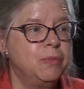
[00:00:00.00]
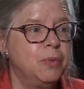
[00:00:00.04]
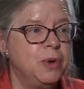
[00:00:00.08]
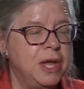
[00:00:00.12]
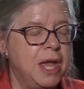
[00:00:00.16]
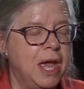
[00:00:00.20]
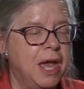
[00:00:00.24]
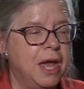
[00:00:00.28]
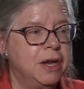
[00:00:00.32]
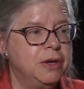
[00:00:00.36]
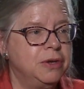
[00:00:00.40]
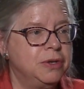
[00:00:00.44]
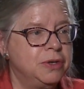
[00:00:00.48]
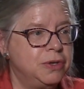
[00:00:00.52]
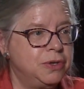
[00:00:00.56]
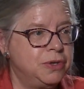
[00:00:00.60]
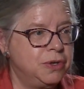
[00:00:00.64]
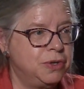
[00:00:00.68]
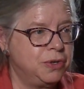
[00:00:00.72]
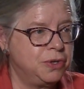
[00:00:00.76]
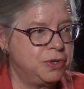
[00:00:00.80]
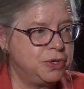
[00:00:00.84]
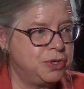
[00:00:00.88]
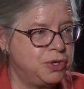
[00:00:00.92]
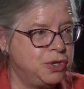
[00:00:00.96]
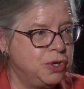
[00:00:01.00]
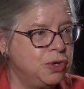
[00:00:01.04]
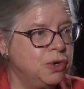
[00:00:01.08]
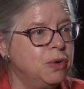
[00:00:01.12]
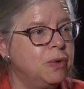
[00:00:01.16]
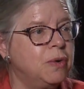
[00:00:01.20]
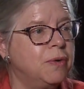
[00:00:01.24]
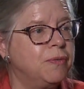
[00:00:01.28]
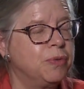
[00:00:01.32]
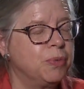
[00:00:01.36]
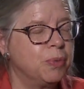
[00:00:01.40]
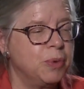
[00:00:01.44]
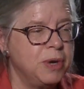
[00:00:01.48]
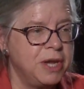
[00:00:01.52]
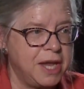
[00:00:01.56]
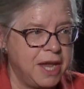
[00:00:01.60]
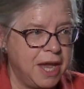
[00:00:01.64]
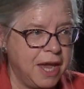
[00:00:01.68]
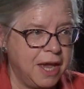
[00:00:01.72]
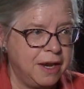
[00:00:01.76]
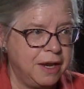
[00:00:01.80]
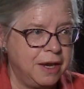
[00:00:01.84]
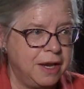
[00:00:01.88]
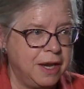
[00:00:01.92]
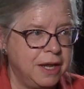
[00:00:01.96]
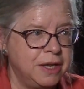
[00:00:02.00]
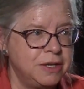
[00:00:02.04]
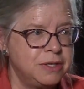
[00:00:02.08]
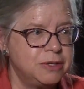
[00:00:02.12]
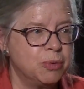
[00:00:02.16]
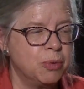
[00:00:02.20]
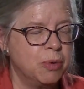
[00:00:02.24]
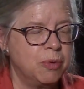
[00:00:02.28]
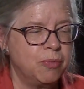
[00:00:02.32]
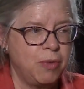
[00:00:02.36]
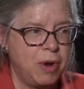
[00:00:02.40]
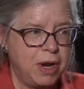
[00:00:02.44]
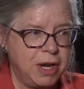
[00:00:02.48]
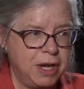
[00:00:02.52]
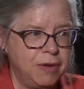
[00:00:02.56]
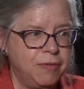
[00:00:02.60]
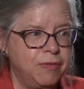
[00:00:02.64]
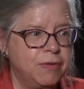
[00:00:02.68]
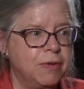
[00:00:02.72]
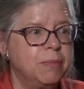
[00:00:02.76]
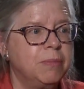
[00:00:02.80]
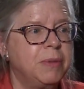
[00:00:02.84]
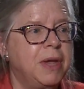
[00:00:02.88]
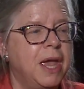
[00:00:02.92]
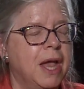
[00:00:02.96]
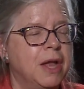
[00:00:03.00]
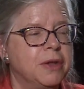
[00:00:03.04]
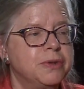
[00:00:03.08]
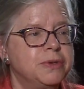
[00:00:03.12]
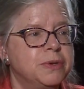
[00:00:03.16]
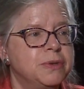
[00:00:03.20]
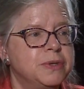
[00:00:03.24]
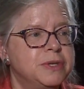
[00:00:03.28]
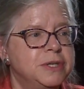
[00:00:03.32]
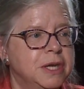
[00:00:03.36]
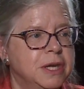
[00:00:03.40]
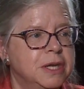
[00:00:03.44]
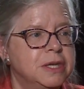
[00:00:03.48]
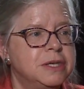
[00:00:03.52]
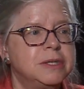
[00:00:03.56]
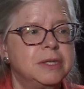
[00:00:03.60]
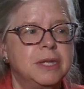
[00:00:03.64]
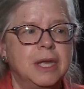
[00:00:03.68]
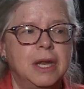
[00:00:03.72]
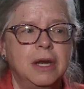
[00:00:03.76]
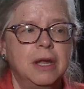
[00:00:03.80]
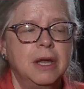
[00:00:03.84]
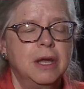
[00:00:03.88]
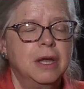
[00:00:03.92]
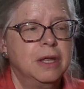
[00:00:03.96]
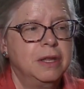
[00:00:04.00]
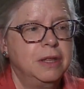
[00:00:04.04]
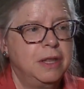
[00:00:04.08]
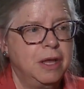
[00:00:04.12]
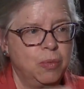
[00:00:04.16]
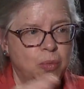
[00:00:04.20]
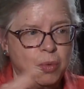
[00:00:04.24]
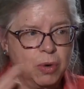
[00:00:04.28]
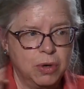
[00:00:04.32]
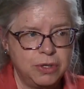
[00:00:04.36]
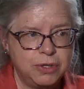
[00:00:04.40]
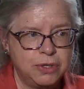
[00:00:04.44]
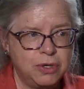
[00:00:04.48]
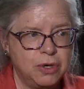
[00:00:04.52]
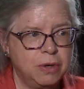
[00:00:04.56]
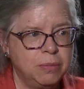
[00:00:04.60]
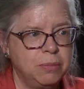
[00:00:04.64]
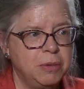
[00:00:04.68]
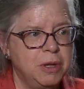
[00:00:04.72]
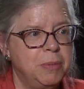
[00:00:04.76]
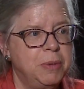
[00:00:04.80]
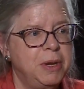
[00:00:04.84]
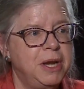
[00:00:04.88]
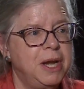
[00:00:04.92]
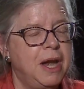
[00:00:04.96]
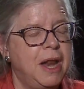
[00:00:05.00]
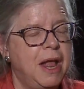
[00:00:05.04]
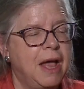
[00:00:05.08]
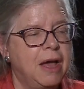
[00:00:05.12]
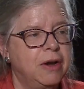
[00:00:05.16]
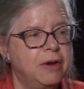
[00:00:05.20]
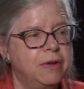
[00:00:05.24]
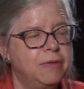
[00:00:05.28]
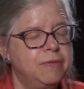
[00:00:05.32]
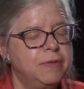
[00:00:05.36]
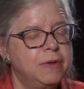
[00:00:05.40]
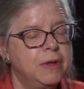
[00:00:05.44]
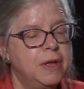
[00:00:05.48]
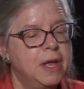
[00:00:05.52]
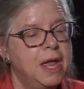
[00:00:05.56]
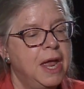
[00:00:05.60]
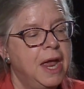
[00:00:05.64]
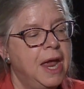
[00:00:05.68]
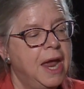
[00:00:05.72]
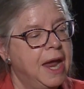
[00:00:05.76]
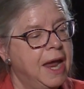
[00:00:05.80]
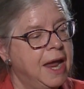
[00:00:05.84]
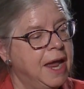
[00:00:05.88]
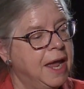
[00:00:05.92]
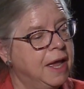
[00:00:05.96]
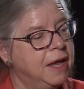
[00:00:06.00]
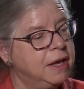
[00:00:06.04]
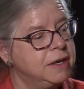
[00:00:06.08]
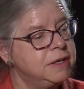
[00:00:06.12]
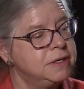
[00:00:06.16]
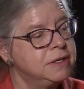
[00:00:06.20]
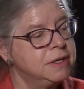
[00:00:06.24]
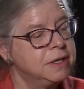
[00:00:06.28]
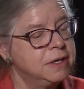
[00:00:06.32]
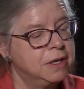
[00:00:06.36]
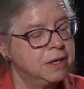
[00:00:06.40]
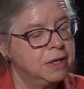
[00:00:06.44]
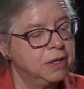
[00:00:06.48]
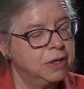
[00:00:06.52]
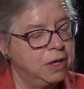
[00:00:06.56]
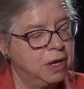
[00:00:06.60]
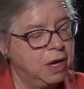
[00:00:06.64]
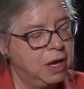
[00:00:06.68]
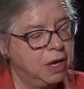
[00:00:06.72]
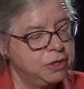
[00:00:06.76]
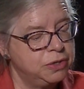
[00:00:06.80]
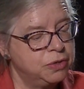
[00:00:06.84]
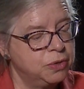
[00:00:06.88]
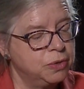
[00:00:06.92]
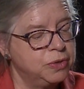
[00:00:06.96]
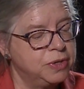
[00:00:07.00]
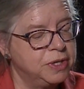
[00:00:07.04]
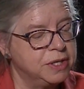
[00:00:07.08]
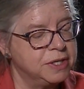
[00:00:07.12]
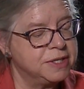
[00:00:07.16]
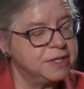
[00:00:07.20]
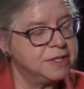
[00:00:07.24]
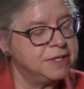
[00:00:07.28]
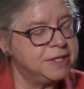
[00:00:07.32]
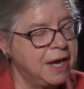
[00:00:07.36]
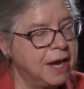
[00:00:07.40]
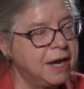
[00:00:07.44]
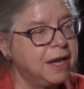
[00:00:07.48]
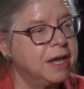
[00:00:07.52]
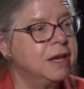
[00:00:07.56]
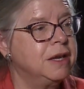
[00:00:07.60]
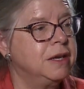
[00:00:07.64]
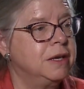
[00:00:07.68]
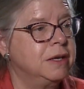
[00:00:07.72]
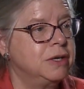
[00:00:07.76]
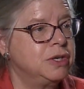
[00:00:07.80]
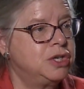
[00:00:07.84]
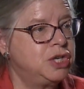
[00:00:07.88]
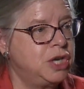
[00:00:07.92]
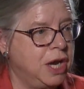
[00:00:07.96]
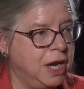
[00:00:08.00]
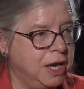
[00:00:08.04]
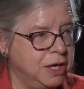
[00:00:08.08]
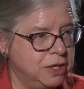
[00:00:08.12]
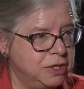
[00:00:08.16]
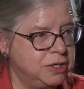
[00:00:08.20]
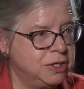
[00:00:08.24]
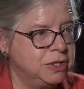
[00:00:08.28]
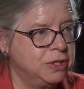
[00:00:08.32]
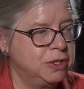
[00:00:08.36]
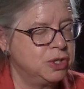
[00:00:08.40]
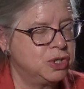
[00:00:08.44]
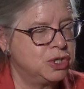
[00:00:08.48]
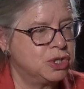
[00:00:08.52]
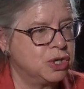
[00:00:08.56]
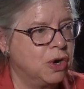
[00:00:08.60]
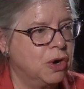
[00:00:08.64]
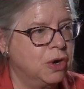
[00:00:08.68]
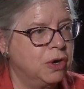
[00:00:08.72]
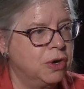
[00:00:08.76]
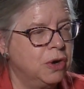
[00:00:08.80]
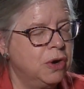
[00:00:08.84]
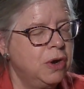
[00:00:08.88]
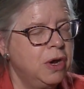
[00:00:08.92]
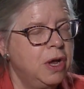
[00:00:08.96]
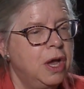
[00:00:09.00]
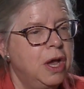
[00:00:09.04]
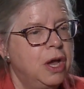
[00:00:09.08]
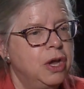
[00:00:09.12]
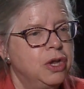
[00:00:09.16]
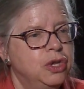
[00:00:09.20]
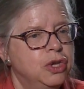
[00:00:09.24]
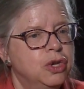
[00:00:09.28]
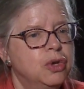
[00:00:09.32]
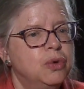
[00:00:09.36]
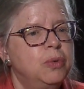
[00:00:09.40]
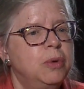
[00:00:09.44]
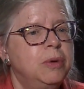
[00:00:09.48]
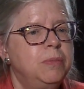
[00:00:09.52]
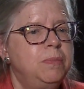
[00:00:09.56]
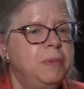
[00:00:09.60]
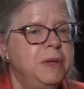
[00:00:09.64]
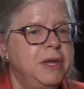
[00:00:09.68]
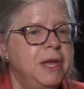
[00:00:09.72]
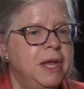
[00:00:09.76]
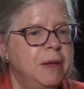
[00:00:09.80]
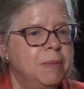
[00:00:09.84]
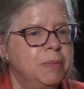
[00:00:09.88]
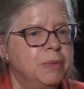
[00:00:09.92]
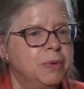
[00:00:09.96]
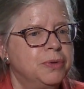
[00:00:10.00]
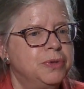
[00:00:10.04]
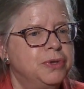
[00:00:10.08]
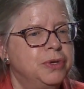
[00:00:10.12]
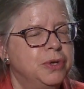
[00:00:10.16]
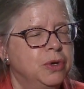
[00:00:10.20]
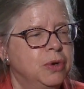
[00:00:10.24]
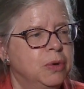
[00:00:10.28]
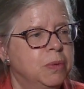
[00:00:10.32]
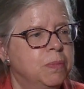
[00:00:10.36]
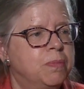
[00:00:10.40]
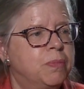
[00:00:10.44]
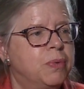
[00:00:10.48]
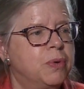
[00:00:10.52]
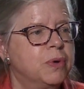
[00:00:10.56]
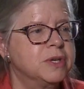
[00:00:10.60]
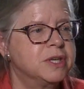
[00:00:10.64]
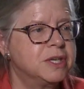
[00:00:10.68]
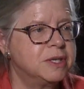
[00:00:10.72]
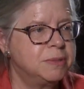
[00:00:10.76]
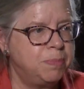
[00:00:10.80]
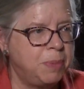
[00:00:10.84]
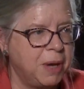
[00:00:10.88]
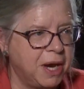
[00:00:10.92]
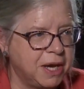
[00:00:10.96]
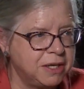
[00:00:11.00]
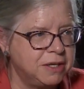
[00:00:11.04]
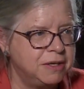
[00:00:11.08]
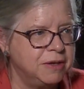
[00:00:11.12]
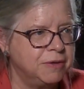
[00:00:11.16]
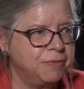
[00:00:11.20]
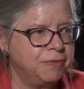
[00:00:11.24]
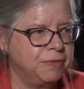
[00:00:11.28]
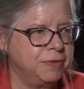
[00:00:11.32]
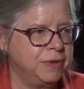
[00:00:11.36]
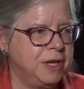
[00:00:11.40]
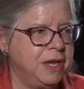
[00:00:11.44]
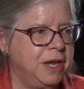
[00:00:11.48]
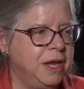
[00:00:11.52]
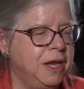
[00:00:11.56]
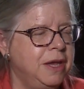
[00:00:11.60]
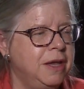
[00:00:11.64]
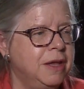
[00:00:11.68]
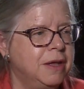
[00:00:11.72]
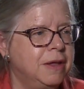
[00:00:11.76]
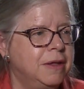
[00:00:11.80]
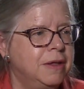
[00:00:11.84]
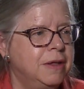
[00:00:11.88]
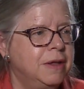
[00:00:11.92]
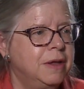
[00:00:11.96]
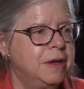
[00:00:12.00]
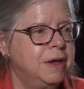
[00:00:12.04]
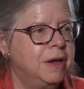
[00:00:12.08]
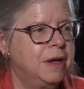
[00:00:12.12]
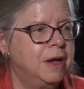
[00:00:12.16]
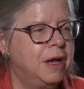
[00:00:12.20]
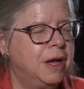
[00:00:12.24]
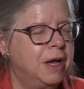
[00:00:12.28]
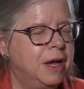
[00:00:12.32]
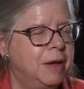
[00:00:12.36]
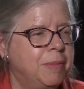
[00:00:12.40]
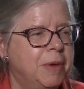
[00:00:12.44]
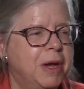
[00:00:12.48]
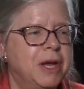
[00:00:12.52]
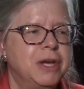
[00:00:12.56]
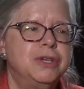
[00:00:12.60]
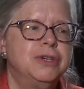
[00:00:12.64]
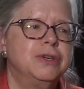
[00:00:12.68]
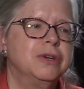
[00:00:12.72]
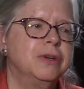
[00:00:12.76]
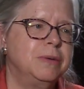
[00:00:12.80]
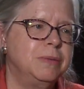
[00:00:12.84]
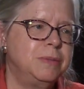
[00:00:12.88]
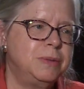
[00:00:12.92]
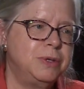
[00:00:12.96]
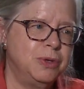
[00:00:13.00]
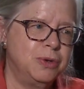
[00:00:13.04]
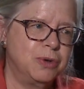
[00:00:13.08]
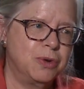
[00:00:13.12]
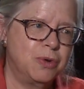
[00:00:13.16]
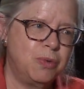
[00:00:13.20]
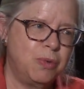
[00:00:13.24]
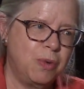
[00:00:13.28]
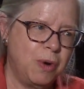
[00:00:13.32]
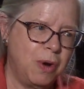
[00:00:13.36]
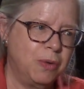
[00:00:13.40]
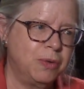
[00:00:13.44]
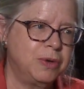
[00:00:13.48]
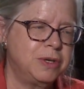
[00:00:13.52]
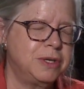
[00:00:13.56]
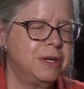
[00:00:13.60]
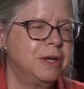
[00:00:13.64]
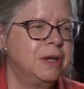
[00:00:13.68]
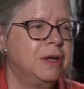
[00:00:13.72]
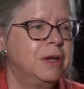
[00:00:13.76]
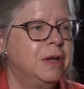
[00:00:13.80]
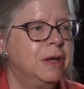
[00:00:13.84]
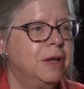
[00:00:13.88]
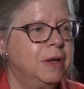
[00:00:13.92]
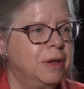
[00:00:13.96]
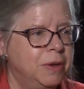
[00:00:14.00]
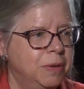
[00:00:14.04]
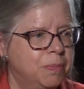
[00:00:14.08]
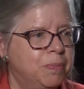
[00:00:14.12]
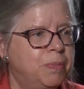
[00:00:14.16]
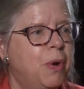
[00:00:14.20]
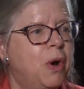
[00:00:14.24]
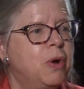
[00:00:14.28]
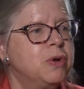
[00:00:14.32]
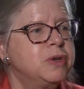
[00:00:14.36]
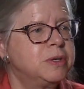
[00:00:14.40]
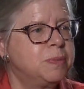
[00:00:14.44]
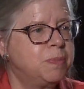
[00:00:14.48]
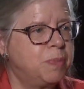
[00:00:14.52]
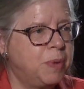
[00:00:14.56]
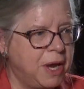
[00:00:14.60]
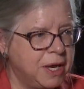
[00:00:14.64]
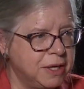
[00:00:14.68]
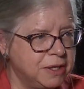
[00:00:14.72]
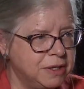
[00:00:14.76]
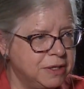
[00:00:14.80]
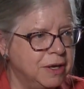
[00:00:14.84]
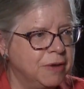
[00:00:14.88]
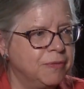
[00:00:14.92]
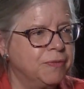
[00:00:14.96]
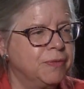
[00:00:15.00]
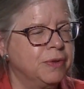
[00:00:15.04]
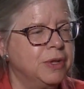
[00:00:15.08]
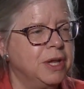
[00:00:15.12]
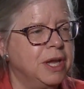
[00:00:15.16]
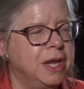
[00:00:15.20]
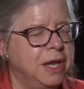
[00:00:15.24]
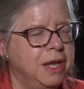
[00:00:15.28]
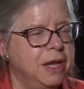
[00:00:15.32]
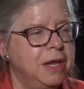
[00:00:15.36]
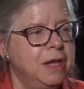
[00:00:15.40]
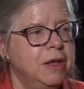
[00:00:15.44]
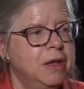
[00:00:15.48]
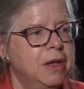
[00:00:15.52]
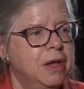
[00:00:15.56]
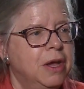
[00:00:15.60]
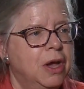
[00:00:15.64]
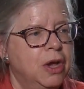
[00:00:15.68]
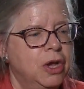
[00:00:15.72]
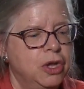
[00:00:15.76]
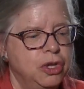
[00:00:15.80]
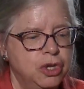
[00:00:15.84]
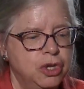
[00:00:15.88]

we had 2 of 3 candidates who were running from council seats that they weren't term limited out of, and under the second change to the charter, you would be able to prospectively, I shouldn't do quotes. No, prospectively. You resign.